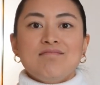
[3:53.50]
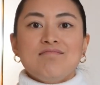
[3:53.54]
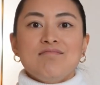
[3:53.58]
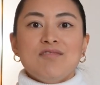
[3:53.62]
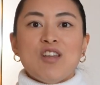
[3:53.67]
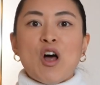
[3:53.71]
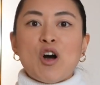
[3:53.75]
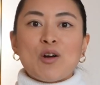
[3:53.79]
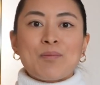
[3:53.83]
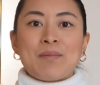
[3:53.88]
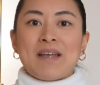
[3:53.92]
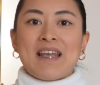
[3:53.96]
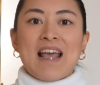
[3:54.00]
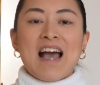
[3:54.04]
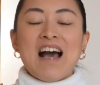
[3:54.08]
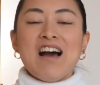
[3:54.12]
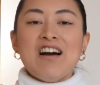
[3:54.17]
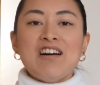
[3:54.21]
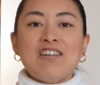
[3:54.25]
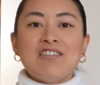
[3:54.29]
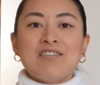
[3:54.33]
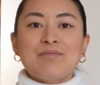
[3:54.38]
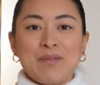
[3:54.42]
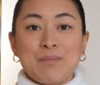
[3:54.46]
locked me
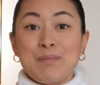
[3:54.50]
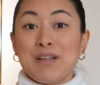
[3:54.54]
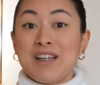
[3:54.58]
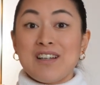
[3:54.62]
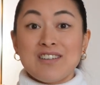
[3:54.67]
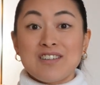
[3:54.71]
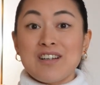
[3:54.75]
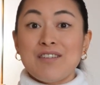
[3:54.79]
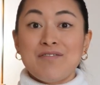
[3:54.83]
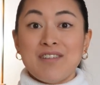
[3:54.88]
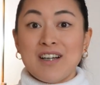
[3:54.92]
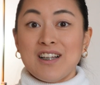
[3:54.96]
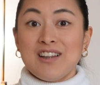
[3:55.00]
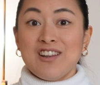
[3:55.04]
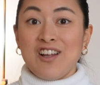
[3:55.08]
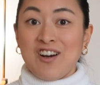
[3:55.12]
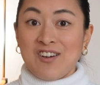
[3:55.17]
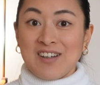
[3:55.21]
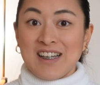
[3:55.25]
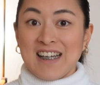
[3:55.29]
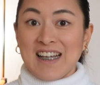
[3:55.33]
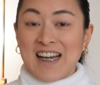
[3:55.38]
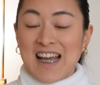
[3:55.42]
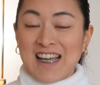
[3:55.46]
out because of a
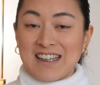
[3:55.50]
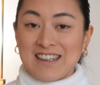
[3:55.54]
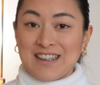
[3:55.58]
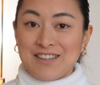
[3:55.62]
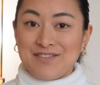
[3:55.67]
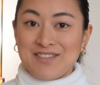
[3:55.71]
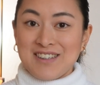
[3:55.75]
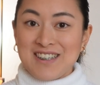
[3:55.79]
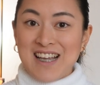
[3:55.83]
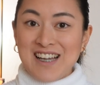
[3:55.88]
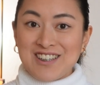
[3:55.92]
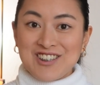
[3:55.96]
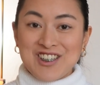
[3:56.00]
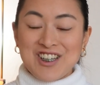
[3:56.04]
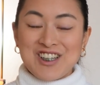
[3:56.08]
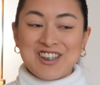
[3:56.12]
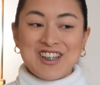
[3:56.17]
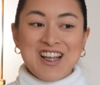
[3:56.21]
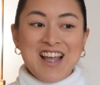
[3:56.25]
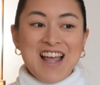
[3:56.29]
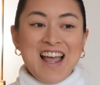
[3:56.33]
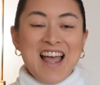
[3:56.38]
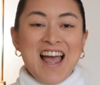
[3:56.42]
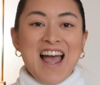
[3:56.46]
long inactive session.
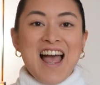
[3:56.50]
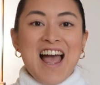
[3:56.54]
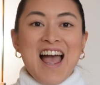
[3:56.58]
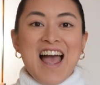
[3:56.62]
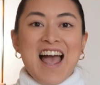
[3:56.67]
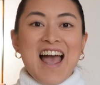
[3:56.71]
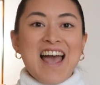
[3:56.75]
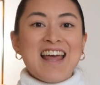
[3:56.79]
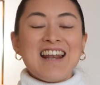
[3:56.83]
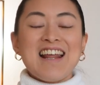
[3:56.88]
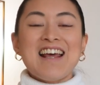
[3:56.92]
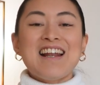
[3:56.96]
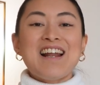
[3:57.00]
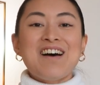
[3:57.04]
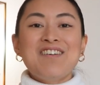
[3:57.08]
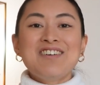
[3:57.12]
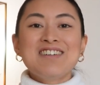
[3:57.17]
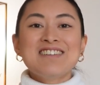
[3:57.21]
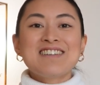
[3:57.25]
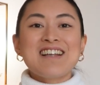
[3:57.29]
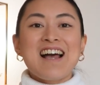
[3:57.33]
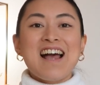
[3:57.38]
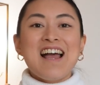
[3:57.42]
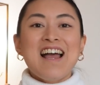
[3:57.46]
And then I
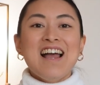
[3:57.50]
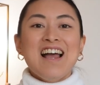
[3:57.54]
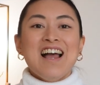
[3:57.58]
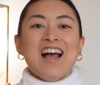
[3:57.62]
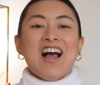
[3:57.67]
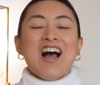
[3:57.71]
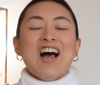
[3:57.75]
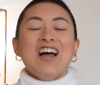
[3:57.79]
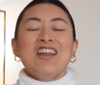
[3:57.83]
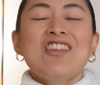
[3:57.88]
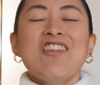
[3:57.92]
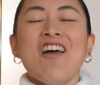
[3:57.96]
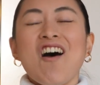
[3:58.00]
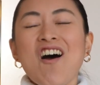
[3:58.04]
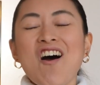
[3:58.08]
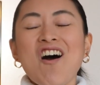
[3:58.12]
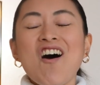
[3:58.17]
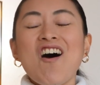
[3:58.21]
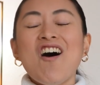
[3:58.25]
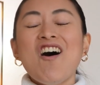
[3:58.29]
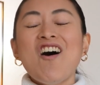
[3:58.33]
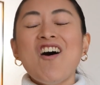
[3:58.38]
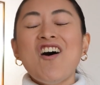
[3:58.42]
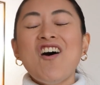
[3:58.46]
was like,
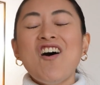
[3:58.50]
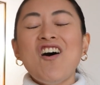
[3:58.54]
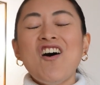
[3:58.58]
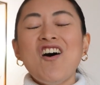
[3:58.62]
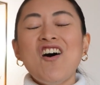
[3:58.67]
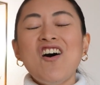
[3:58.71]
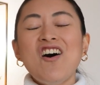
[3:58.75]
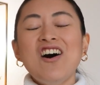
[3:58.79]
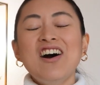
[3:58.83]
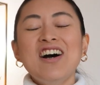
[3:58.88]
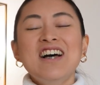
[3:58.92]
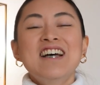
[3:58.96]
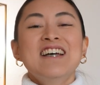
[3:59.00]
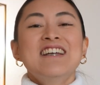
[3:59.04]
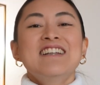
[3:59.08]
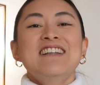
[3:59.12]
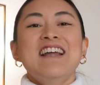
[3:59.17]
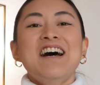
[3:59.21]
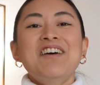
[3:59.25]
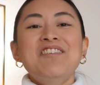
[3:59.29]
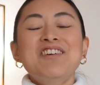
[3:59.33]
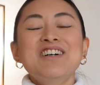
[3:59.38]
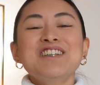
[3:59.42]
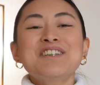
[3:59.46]
no,
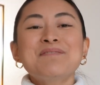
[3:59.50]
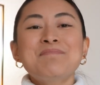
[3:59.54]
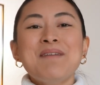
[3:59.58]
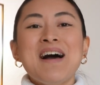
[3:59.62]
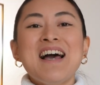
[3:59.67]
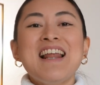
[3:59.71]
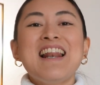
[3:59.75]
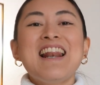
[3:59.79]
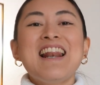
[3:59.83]
that was my